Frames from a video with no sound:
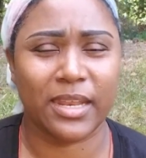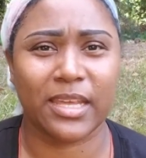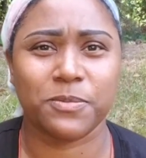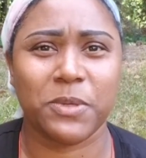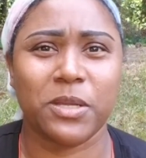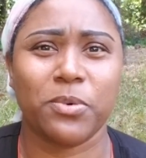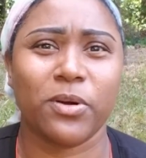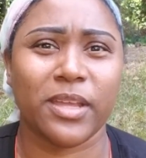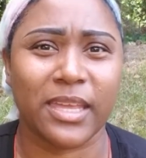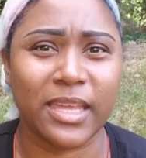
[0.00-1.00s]
they speak
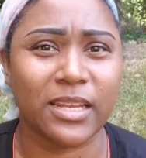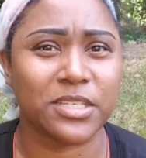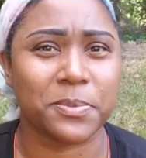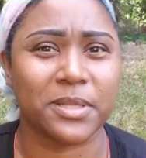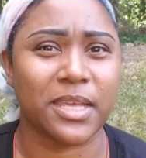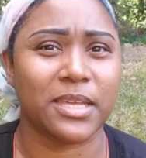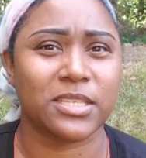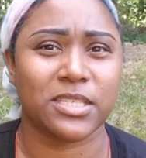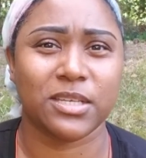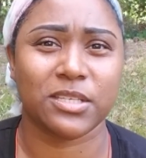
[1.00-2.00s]
broken English, but they can
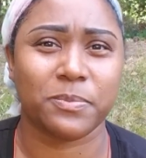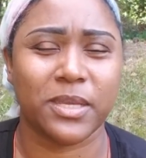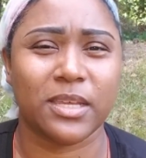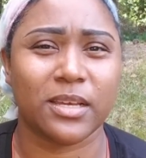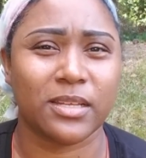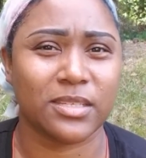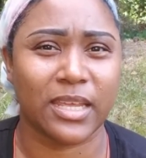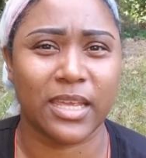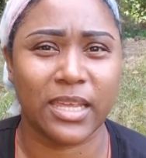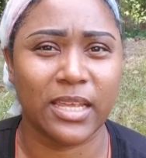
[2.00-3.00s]
still speak and
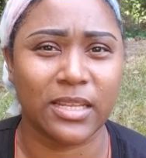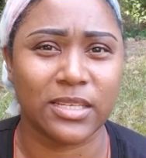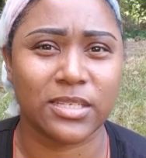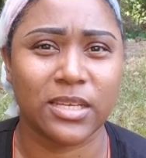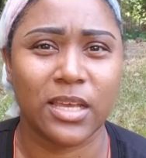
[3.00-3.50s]
understand English.